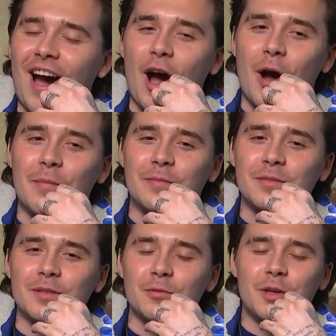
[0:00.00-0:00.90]

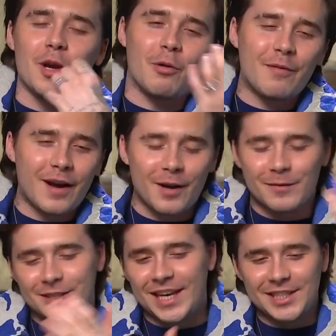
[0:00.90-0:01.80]
um, you know, we've had
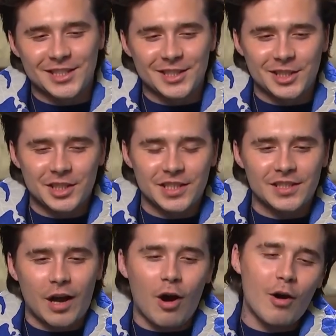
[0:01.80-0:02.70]
conversations, and
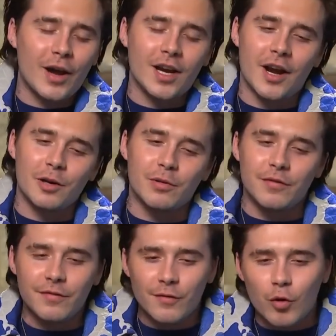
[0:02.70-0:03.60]
she's like, oh, I kind of
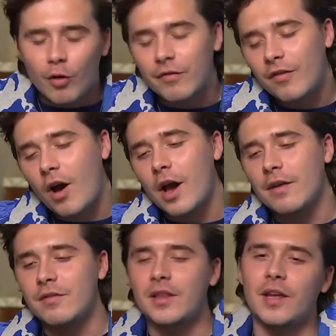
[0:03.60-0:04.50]
want four or
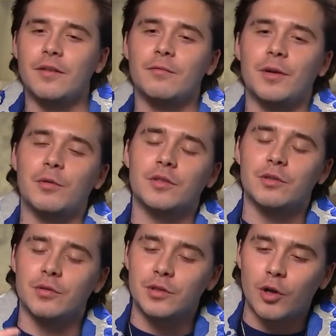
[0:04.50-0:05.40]
five, and then we
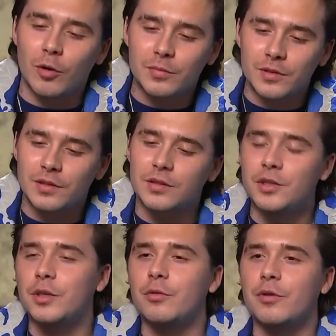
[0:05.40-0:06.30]
want to adopt
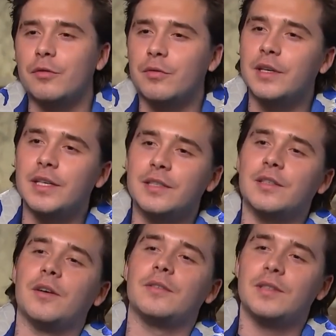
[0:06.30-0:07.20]
two or three,
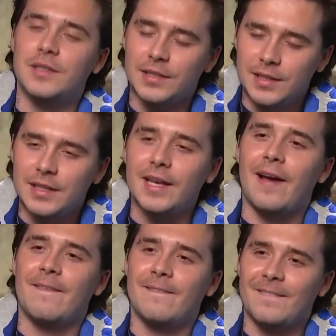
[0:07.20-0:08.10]
so. Wow. Yeah.